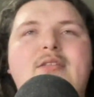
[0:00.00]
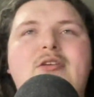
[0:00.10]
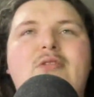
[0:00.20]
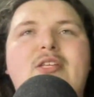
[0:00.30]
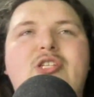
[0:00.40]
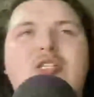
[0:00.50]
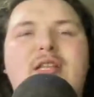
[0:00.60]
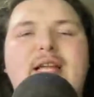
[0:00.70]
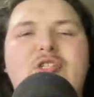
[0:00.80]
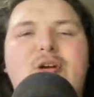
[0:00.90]
So let's
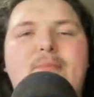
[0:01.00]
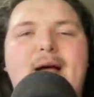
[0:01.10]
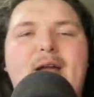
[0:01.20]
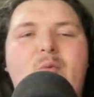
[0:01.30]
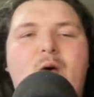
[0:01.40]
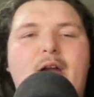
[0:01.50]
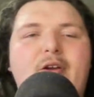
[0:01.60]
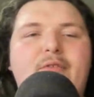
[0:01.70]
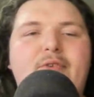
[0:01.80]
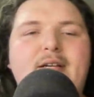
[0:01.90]
just let your mind
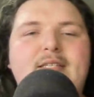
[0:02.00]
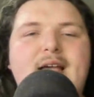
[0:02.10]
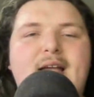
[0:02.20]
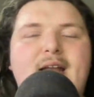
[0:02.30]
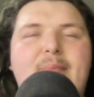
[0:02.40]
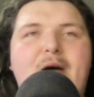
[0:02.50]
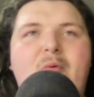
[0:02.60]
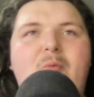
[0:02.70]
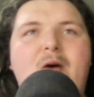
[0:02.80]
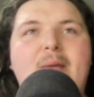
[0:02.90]
wander for a second
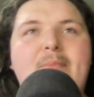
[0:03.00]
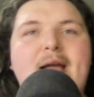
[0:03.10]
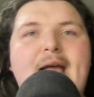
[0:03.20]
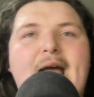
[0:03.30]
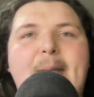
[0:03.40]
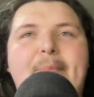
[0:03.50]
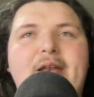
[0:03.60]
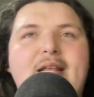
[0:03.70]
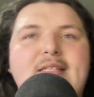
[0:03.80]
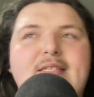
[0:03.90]
about what might
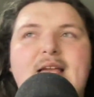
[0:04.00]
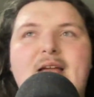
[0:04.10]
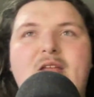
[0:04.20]
happen is,